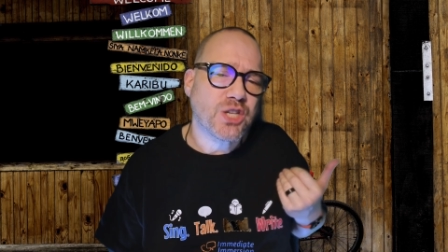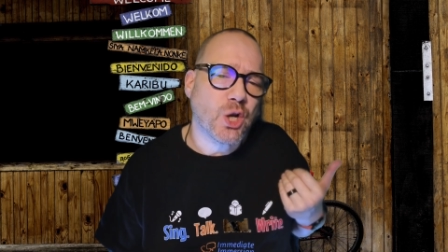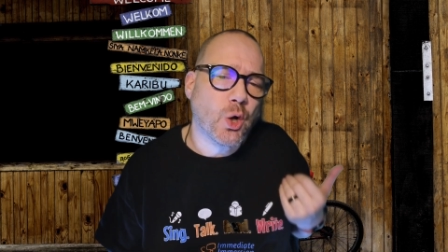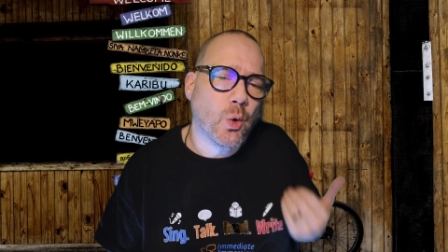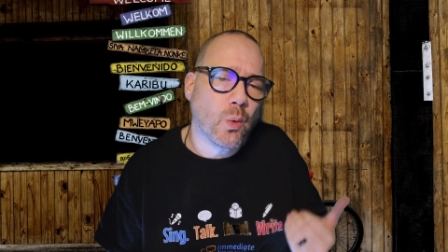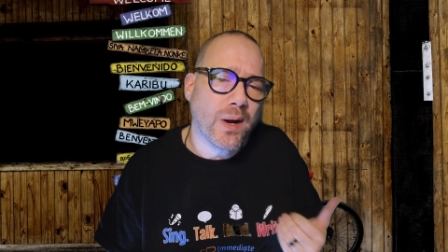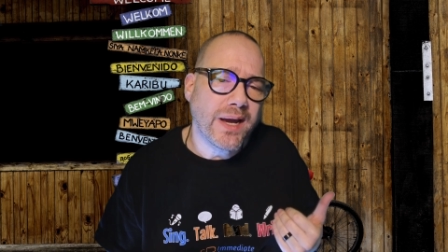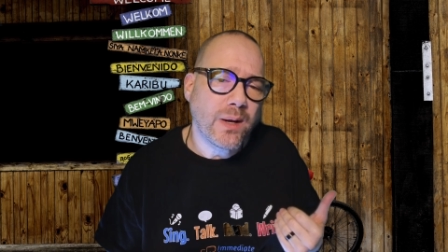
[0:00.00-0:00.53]
a
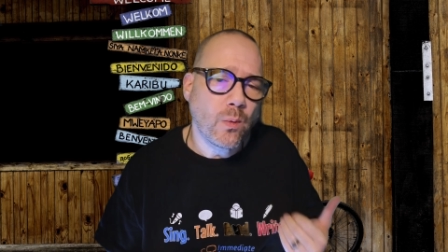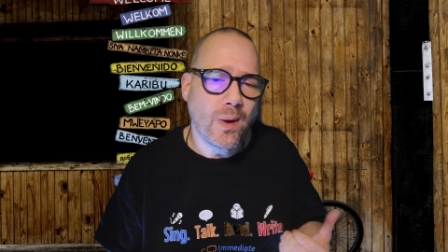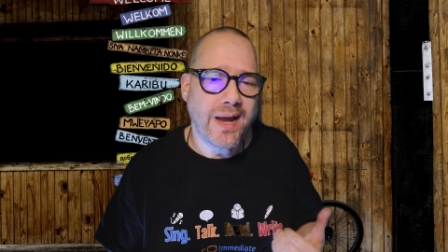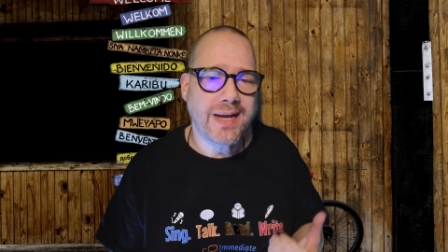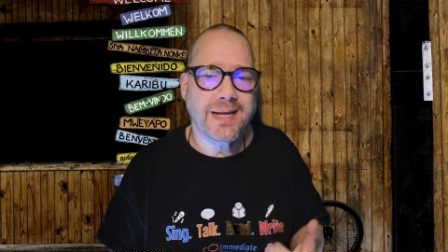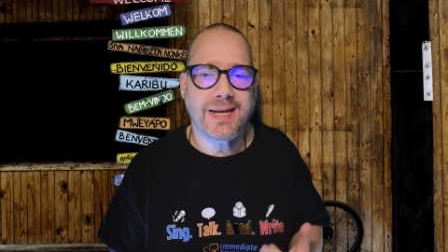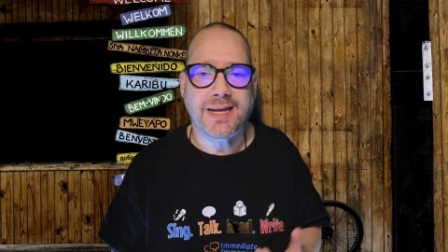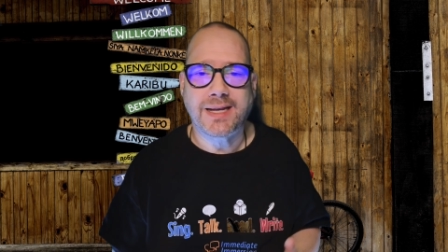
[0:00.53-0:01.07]
great
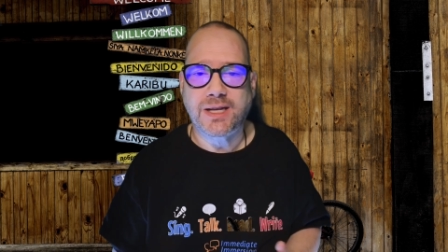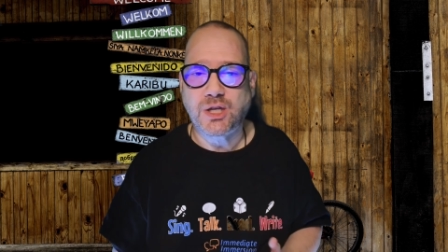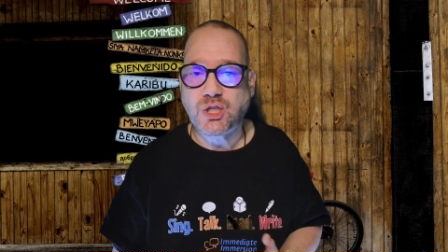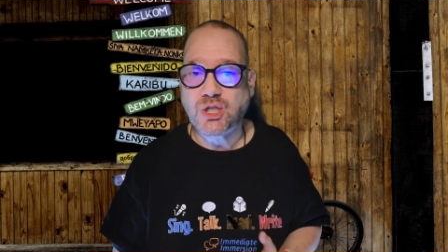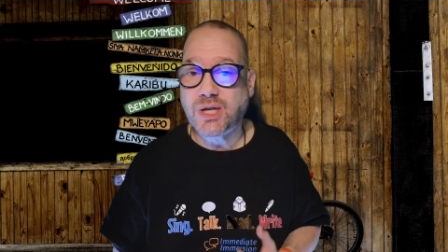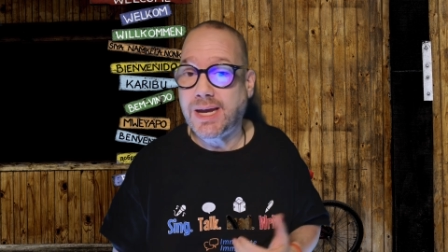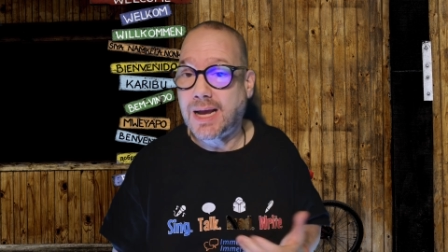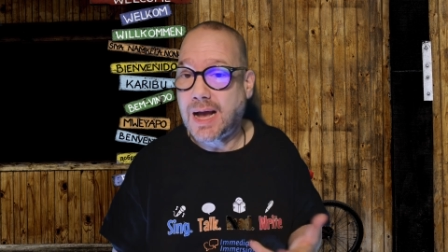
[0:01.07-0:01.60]
way to
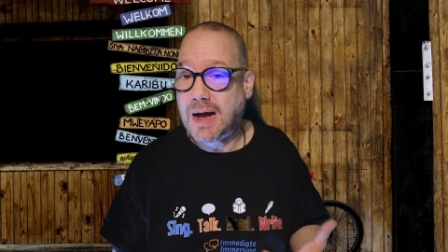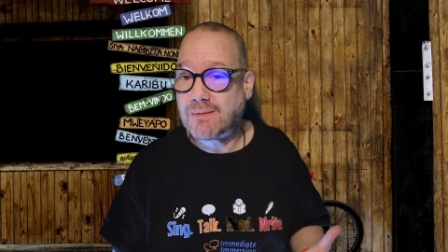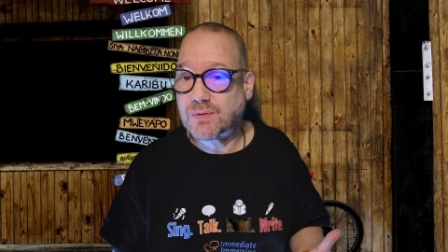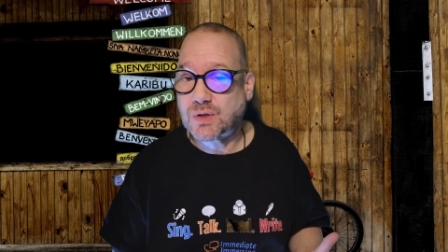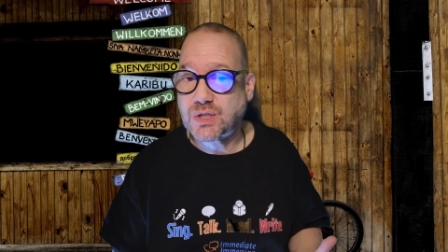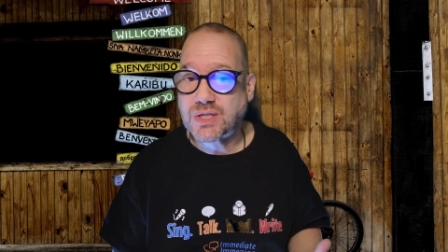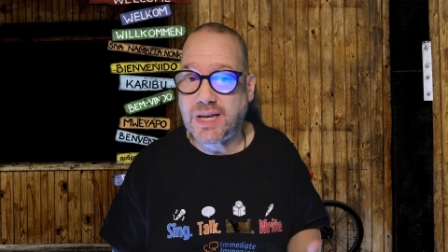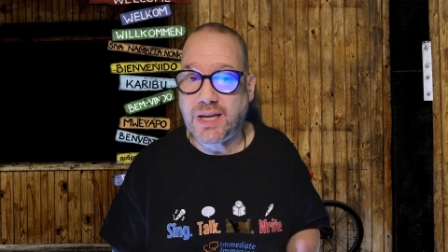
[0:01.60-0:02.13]
initiate
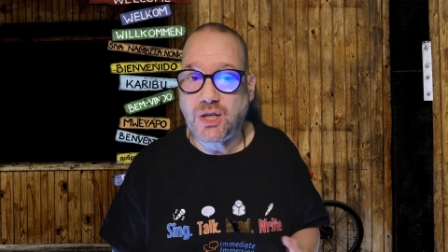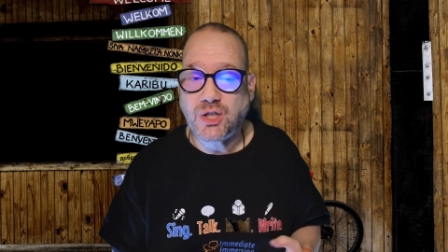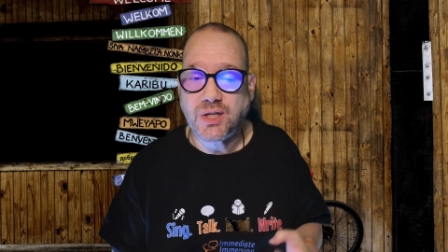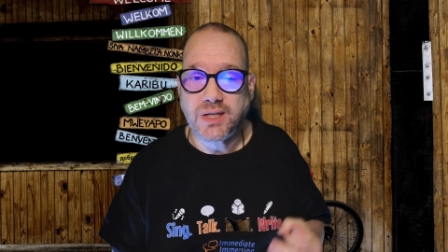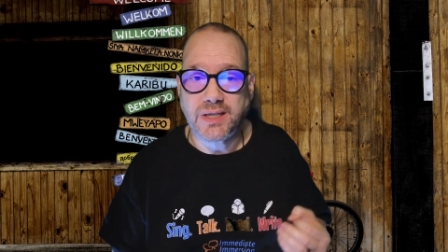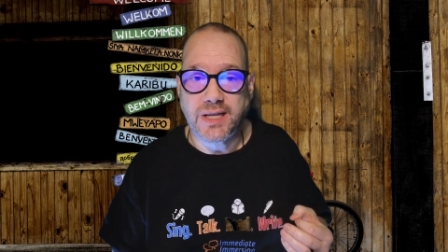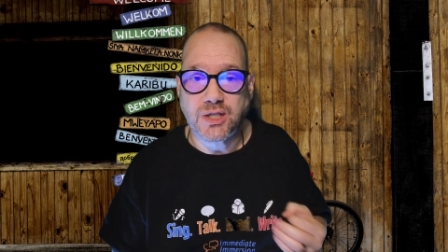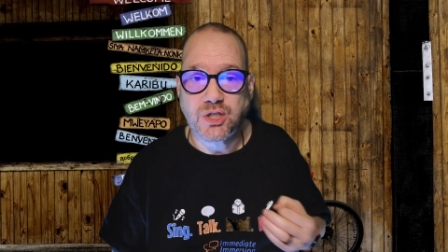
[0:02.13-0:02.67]
conversation
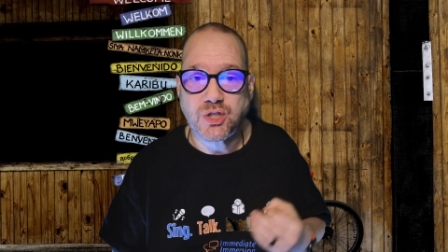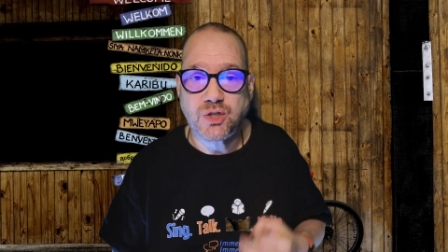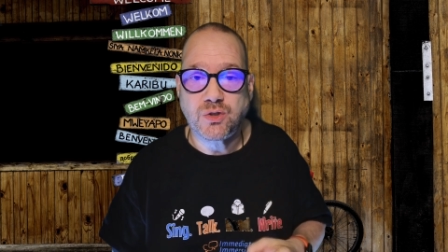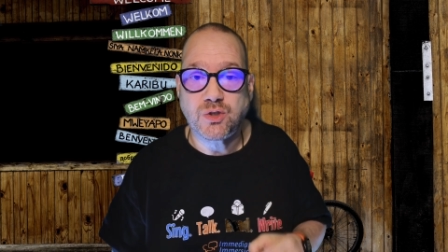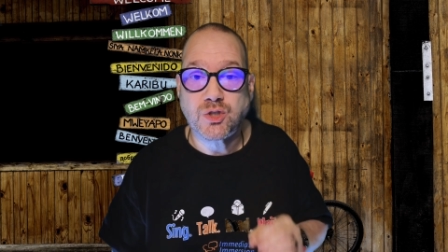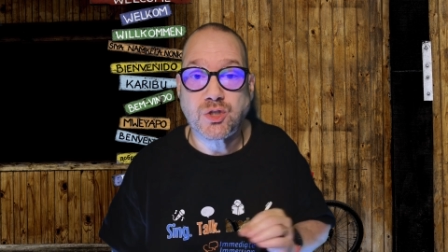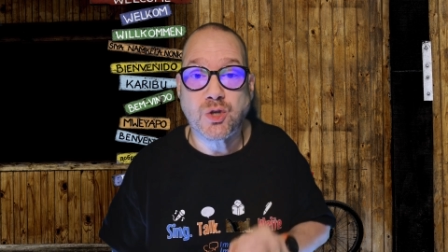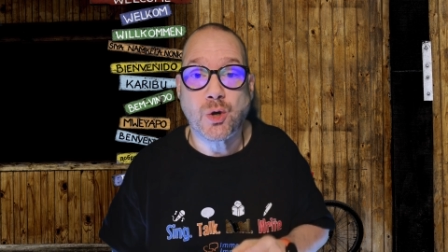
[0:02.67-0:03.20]
and let
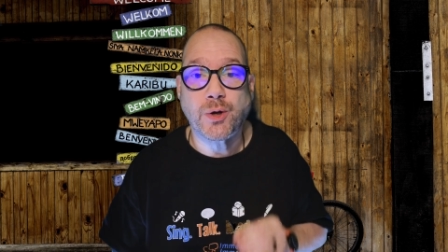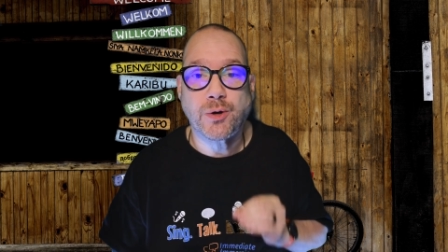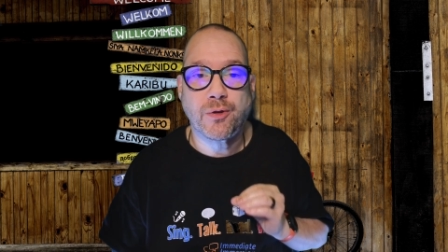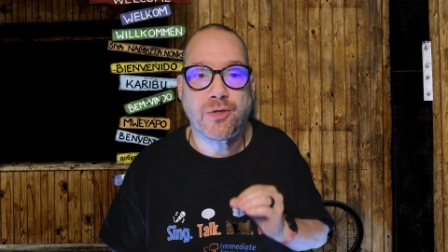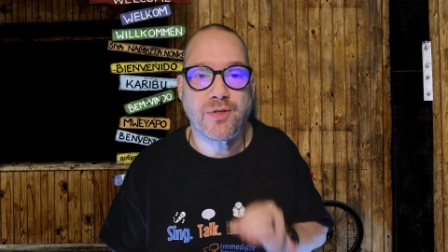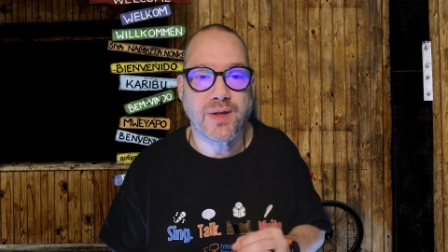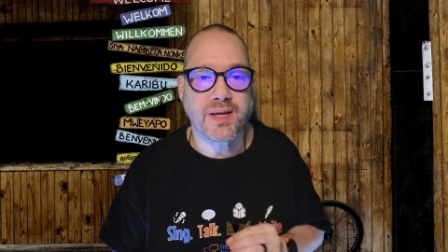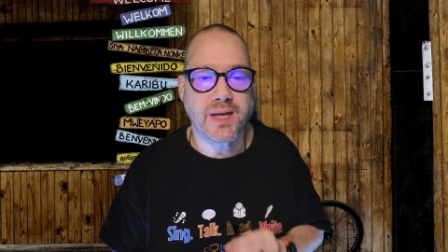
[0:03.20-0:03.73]
students know
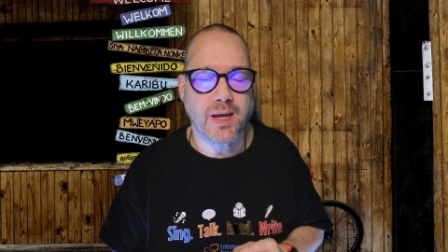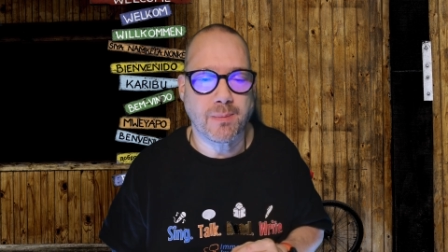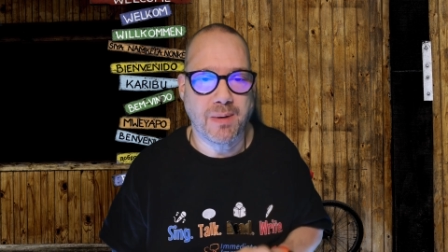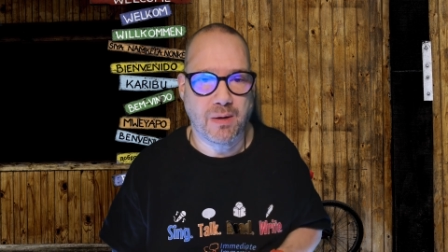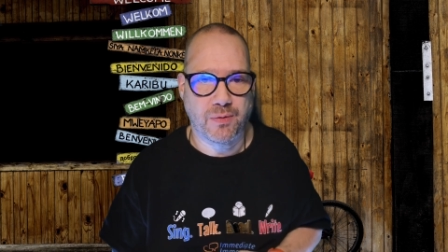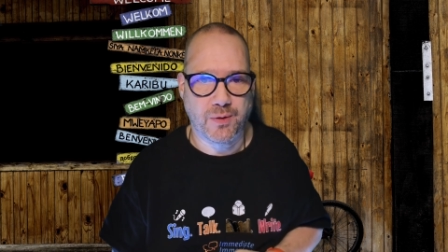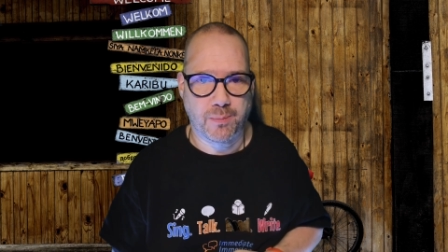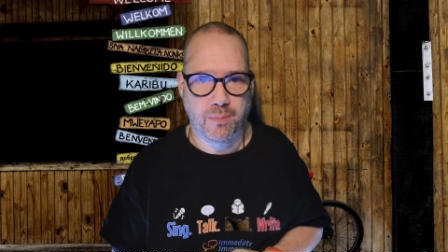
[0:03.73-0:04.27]
you're thinking
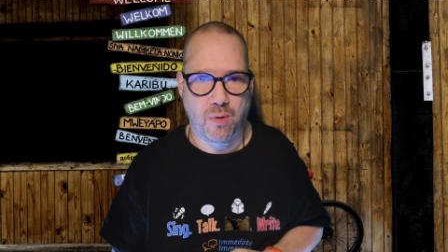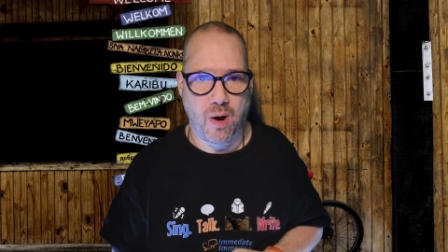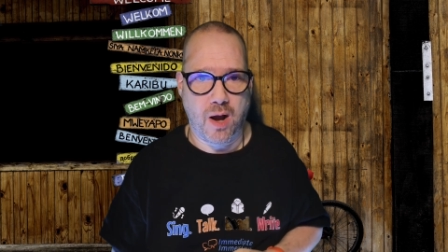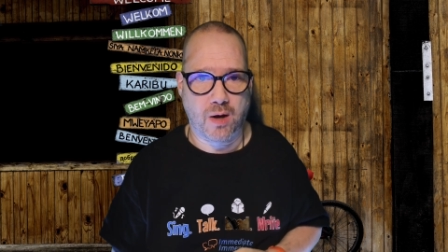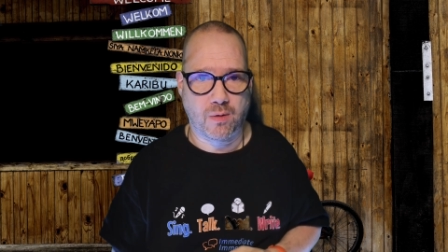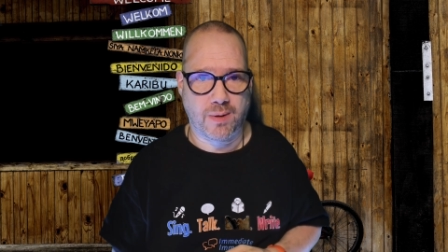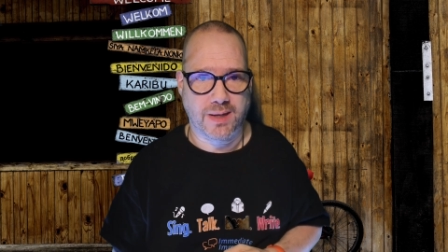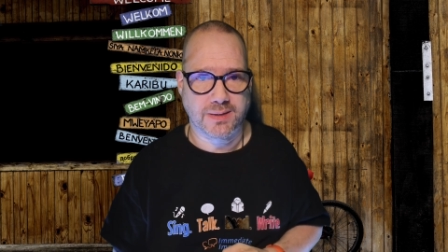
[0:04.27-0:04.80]
about their
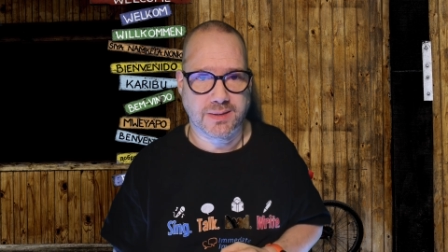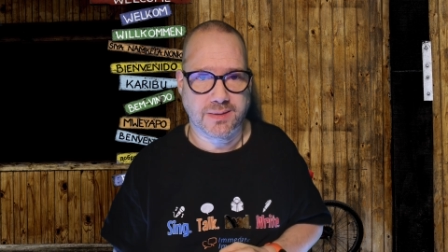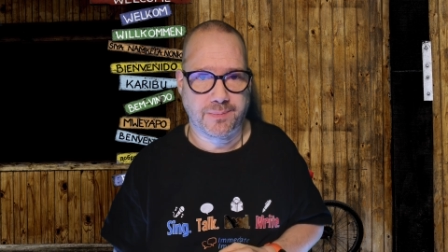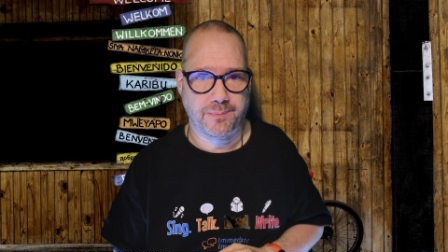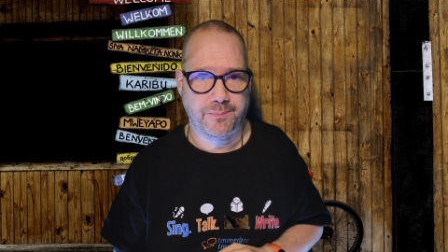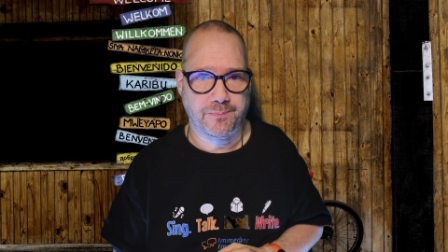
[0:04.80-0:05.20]
progress.